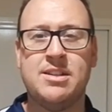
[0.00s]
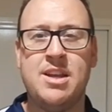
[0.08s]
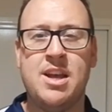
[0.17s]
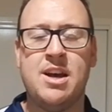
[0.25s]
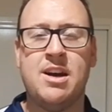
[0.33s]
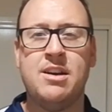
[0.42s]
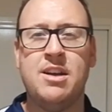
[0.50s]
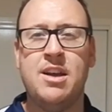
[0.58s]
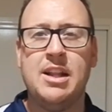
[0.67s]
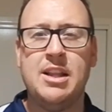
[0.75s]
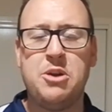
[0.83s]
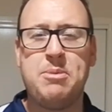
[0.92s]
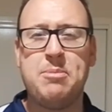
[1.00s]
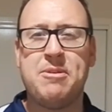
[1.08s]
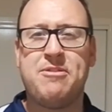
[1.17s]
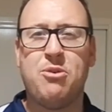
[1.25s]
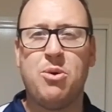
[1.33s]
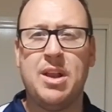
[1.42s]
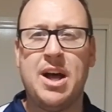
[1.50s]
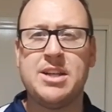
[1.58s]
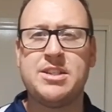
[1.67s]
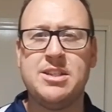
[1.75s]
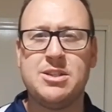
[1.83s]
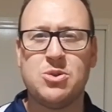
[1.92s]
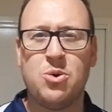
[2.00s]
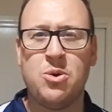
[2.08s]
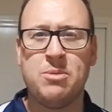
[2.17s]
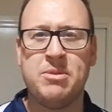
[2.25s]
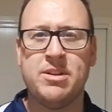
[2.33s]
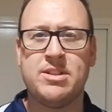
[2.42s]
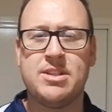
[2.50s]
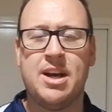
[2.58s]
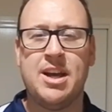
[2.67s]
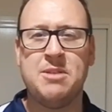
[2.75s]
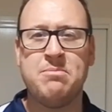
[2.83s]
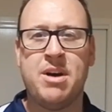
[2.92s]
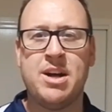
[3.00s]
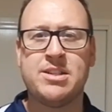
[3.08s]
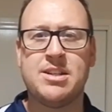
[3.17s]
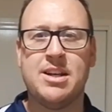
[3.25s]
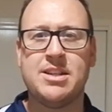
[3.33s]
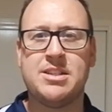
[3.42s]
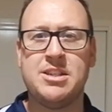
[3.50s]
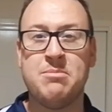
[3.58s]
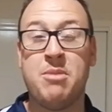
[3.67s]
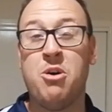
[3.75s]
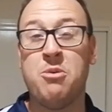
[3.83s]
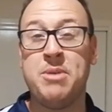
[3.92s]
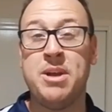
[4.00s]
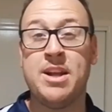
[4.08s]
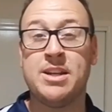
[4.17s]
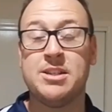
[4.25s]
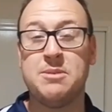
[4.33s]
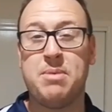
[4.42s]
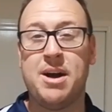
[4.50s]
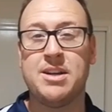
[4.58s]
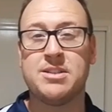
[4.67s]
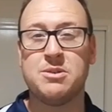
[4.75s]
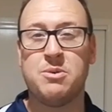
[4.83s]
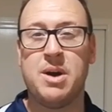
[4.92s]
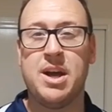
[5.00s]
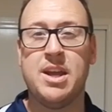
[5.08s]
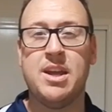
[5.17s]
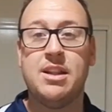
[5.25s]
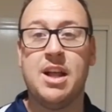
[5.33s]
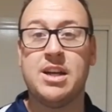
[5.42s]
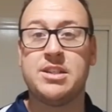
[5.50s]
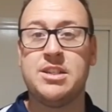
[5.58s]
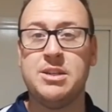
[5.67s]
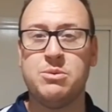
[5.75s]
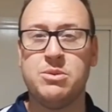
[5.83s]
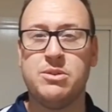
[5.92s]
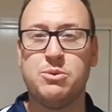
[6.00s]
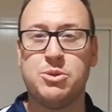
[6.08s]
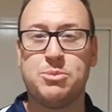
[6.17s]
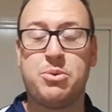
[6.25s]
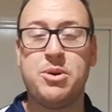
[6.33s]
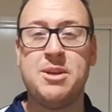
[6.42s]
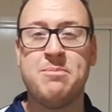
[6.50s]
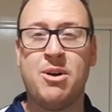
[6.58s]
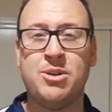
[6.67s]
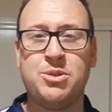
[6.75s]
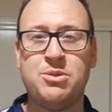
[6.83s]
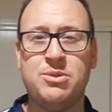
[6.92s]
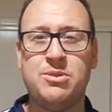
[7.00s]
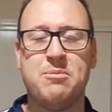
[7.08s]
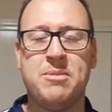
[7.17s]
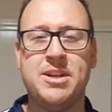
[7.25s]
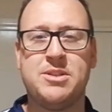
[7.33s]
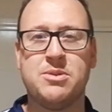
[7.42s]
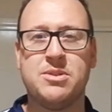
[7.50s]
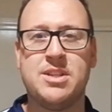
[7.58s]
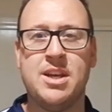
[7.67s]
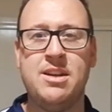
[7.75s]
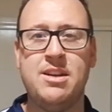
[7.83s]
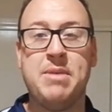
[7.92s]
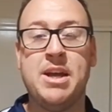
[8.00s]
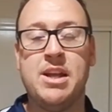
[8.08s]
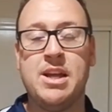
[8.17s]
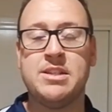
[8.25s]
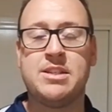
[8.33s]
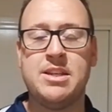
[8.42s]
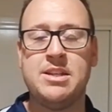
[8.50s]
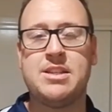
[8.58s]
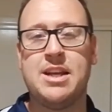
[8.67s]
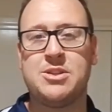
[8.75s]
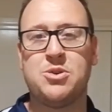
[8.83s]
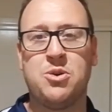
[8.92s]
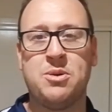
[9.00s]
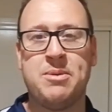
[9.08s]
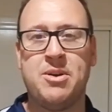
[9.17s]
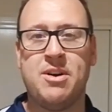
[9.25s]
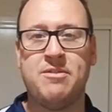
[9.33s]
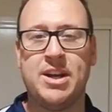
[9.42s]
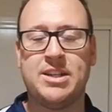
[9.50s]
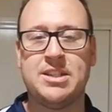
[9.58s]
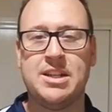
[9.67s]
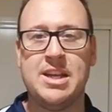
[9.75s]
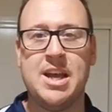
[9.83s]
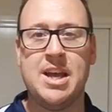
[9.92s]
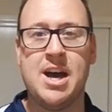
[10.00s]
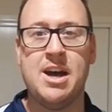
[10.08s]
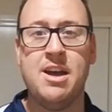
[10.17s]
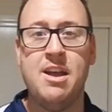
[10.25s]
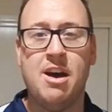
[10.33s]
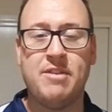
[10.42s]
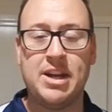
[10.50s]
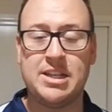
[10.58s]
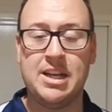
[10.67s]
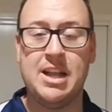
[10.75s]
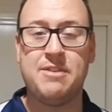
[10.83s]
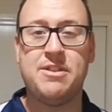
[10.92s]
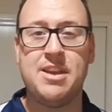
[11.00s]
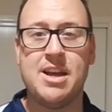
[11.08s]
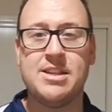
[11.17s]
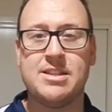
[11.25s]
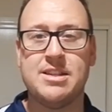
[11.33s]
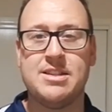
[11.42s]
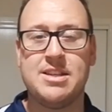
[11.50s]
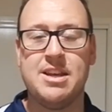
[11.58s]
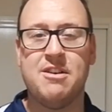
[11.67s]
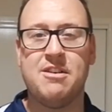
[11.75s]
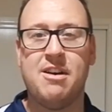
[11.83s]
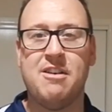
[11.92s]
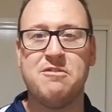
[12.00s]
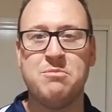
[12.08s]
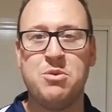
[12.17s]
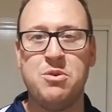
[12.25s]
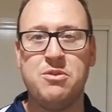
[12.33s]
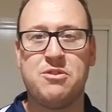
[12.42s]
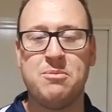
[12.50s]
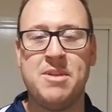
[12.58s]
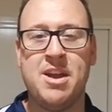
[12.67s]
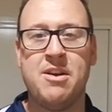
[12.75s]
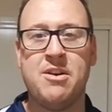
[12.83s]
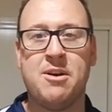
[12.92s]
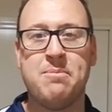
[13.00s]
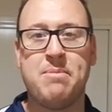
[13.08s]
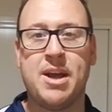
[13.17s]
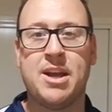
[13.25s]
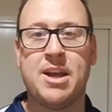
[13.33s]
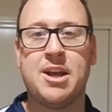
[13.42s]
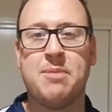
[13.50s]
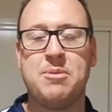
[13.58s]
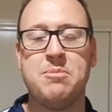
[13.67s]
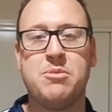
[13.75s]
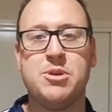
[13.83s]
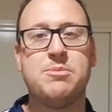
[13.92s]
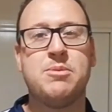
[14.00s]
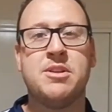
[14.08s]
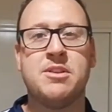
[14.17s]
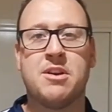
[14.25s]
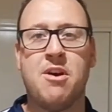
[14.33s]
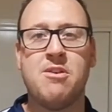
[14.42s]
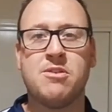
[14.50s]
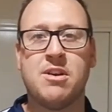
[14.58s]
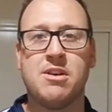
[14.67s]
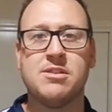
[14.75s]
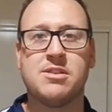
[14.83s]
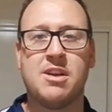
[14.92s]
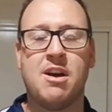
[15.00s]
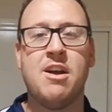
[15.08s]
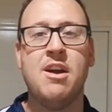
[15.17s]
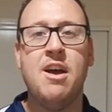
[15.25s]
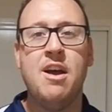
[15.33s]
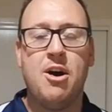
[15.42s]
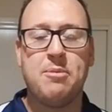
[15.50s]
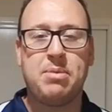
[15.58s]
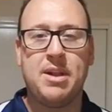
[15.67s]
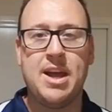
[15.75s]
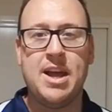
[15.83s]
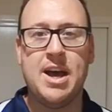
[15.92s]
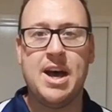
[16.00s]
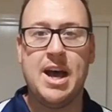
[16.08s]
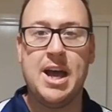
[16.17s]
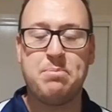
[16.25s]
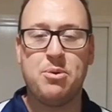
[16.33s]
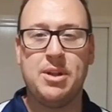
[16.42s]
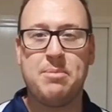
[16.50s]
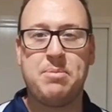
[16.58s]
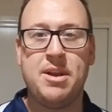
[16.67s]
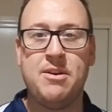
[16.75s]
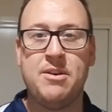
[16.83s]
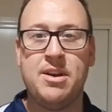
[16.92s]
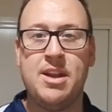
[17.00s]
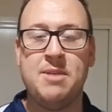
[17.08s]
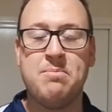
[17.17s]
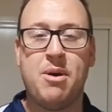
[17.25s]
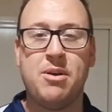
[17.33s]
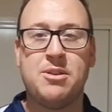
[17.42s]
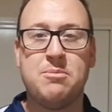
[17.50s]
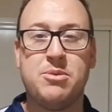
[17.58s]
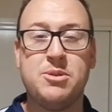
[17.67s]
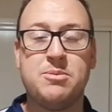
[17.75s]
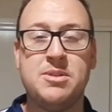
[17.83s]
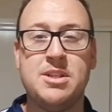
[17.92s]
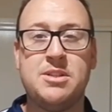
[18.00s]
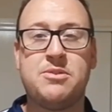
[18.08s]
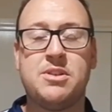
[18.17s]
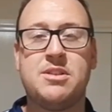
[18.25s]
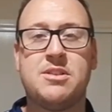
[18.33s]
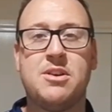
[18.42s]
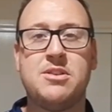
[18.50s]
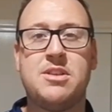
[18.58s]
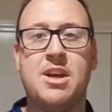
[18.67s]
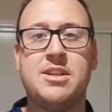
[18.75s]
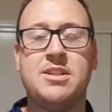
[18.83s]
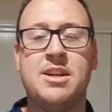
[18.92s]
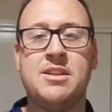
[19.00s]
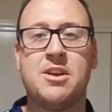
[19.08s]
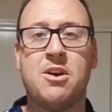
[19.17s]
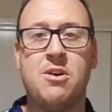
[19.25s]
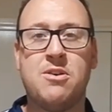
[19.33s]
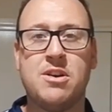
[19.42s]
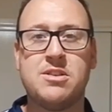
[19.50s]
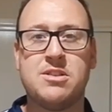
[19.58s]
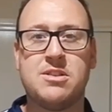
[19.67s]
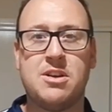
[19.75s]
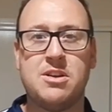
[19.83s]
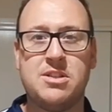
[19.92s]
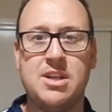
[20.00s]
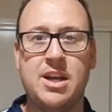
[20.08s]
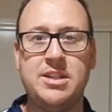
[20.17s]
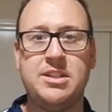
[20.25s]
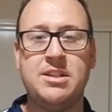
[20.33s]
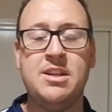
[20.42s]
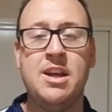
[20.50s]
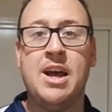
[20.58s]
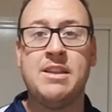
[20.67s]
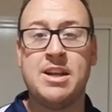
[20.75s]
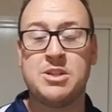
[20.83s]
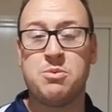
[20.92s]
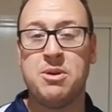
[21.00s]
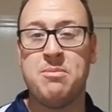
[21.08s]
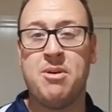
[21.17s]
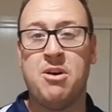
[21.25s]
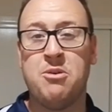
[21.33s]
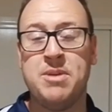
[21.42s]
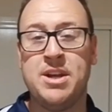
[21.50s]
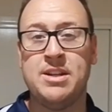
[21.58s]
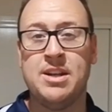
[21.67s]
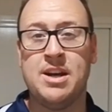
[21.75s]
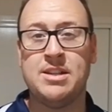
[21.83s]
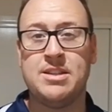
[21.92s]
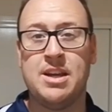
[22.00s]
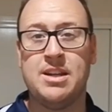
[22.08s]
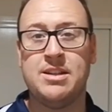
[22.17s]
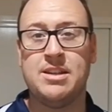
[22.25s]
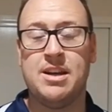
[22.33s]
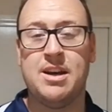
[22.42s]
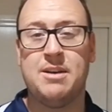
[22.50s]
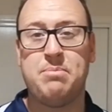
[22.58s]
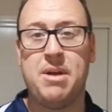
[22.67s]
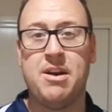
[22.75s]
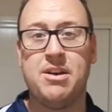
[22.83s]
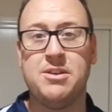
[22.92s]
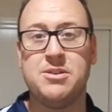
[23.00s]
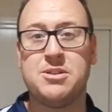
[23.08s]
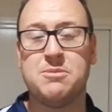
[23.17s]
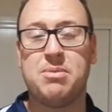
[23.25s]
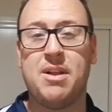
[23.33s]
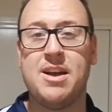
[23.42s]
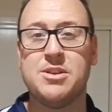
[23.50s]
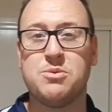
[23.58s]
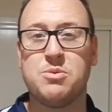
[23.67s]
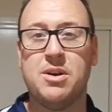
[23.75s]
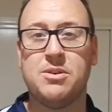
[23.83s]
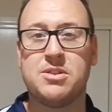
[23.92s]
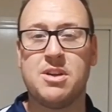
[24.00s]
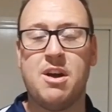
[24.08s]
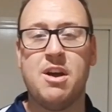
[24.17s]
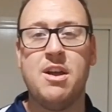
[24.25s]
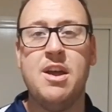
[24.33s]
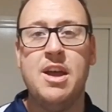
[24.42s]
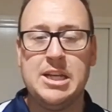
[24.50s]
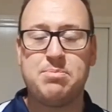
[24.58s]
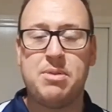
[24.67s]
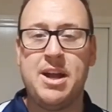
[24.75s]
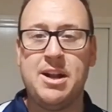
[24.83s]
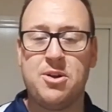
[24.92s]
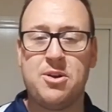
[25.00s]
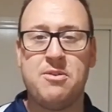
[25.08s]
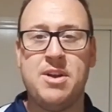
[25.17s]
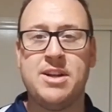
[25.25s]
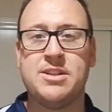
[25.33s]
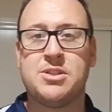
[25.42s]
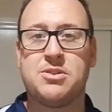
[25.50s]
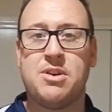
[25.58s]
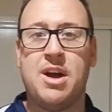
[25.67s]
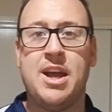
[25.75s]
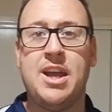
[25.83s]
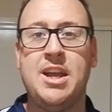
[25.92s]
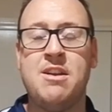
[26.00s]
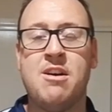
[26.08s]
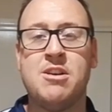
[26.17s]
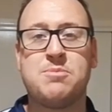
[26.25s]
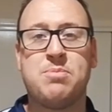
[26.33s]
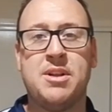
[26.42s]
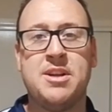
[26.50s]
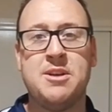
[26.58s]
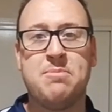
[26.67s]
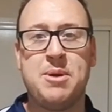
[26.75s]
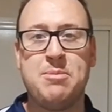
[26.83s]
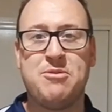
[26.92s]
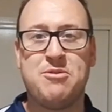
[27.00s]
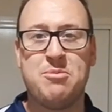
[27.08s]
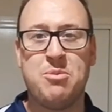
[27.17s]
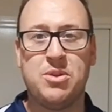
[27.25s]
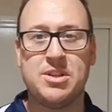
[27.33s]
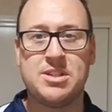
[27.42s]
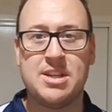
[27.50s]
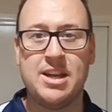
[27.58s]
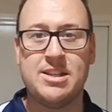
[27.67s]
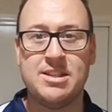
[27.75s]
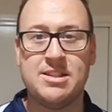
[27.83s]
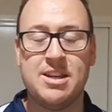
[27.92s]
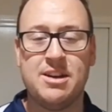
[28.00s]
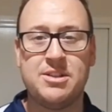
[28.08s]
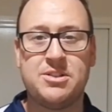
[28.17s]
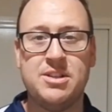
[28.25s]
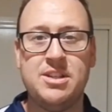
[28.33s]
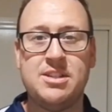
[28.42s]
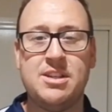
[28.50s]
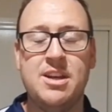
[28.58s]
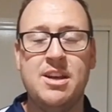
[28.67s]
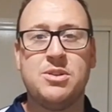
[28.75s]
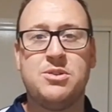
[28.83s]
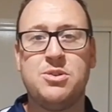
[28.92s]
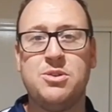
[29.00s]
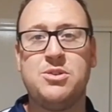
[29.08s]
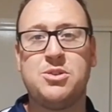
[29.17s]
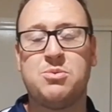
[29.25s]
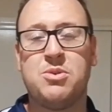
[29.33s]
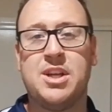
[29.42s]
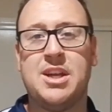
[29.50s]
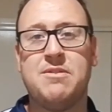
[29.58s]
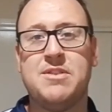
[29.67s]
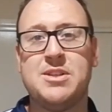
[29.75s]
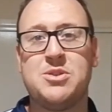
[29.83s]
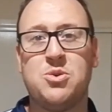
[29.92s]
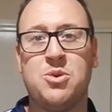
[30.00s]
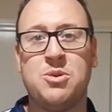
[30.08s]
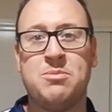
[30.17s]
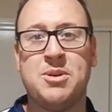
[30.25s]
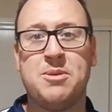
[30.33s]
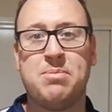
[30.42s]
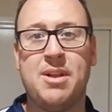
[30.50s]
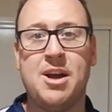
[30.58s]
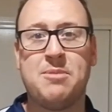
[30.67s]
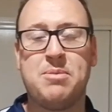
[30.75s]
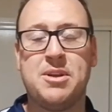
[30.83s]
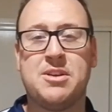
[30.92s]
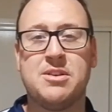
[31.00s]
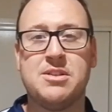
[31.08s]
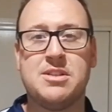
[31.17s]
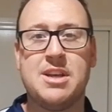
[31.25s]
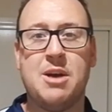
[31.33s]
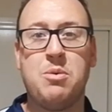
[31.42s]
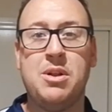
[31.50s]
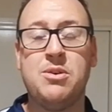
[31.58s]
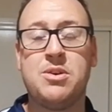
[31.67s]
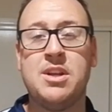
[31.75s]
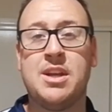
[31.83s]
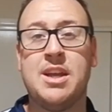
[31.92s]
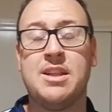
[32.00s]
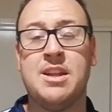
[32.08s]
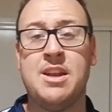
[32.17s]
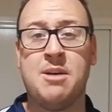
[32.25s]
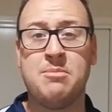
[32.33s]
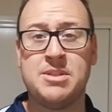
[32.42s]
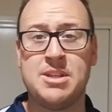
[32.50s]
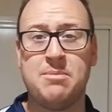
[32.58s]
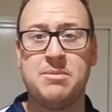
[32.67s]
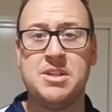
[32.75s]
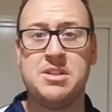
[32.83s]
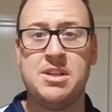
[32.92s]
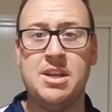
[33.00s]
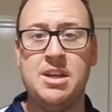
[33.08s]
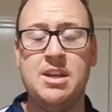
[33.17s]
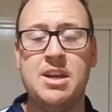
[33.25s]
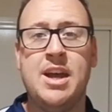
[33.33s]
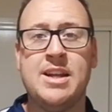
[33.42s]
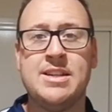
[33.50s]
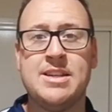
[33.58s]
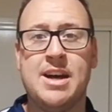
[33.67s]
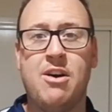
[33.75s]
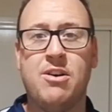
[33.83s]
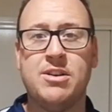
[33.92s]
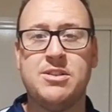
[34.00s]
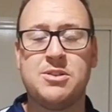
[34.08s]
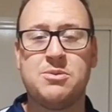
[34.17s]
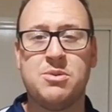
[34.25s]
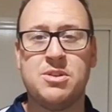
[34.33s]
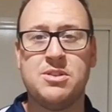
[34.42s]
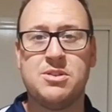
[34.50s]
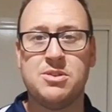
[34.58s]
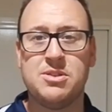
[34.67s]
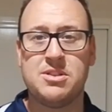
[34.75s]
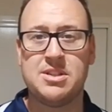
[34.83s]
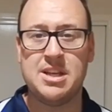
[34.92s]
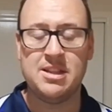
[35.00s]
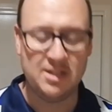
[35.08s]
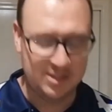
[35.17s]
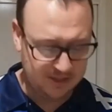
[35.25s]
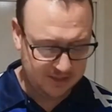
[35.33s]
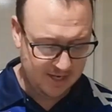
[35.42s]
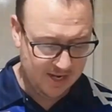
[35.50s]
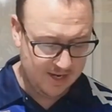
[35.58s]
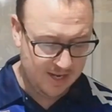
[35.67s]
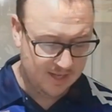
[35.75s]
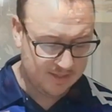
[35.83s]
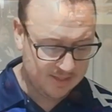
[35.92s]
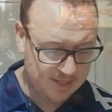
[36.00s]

Now, a little bit before last year's tournament, in March last year, my old man actually passed away. Last year was pretty emotional for me to attend, and since that tournament, I've actually left the ACT. I've moved from there and I'm back up in Brisbane and the Gold Coast. So I play 8-ball up here in both the Brisbane Districts Association and the Gold Coast Association. And that's where my old man, Dad Barry, used to play as well. So he's played a lot around Australia. He knows plenty of people from all the states and territories. So I do just want to give this tournament a plug because we're looking at getting the numbers up this year. And I just wanted to send this shout out.